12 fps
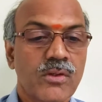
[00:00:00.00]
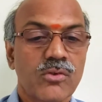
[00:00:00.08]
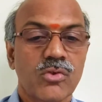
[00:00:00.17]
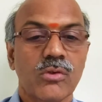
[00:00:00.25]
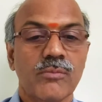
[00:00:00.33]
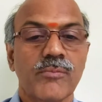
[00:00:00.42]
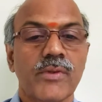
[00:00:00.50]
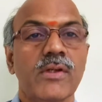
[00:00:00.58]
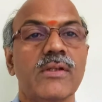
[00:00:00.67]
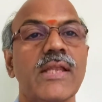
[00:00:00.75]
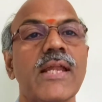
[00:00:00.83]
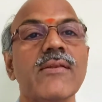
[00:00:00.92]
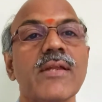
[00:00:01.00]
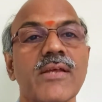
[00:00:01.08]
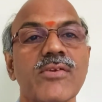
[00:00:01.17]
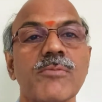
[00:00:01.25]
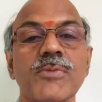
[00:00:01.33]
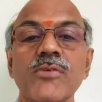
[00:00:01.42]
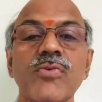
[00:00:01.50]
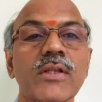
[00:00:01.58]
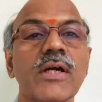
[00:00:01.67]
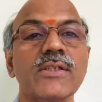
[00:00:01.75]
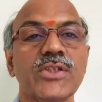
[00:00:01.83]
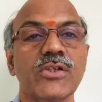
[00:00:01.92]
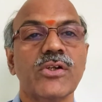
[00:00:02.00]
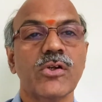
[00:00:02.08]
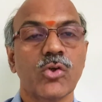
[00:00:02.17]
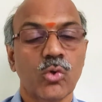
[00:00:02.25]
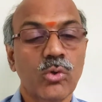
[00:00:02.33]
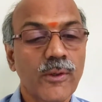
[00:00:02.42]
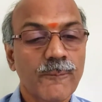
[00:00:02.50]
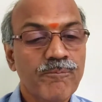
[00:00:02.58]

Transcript: So there is an exemption for that general rule.